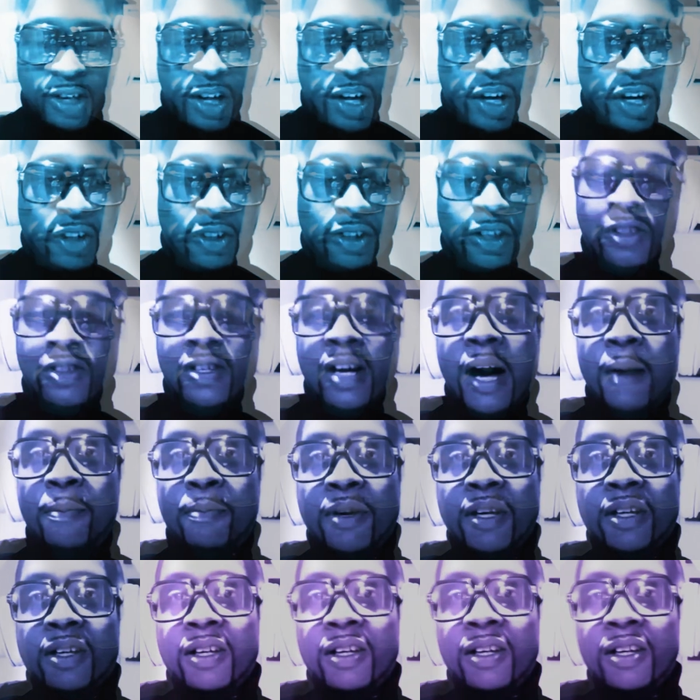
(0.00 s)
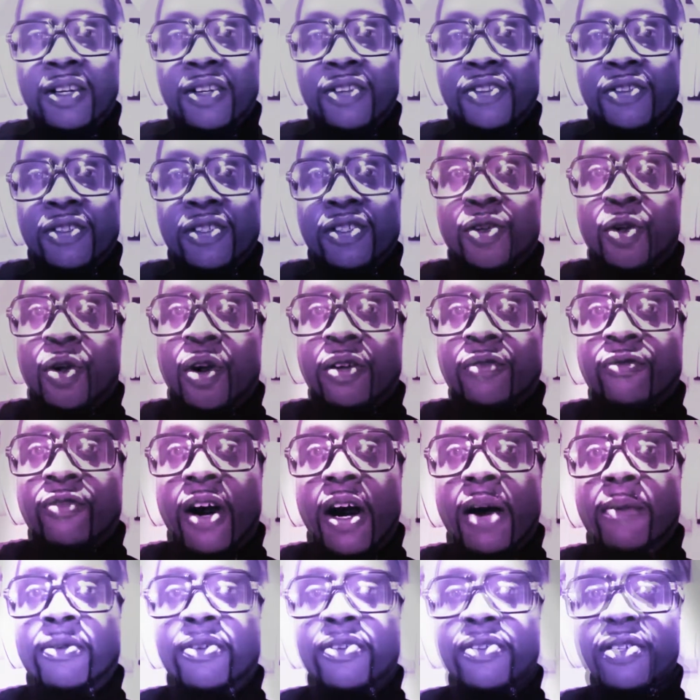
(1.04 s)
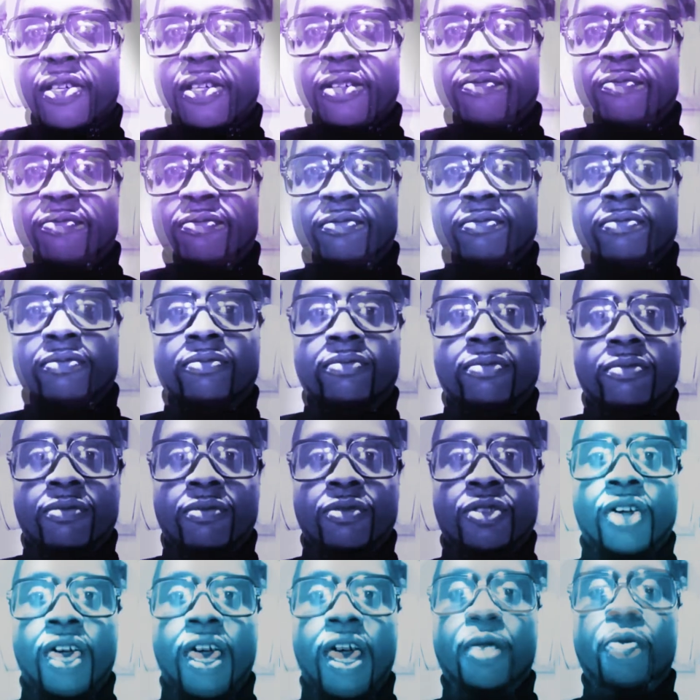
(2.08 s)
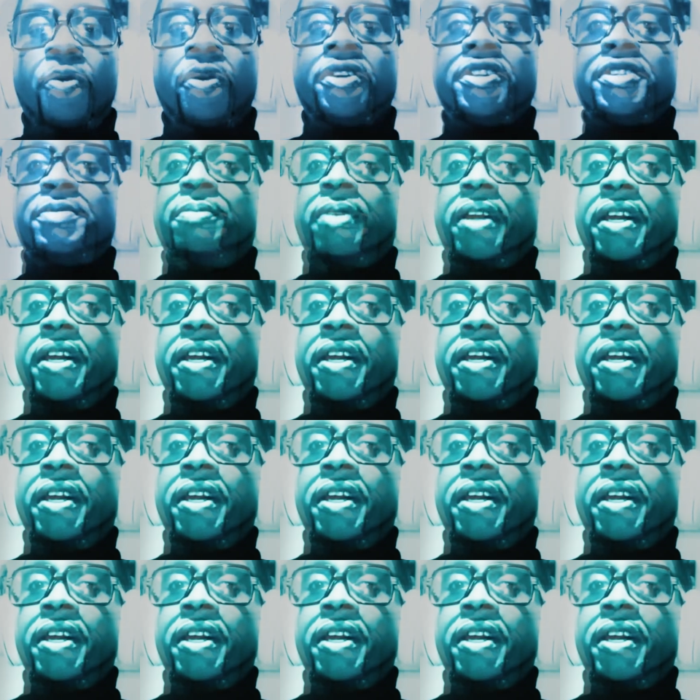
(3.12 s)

The topic is Dawn Robinson. I will explain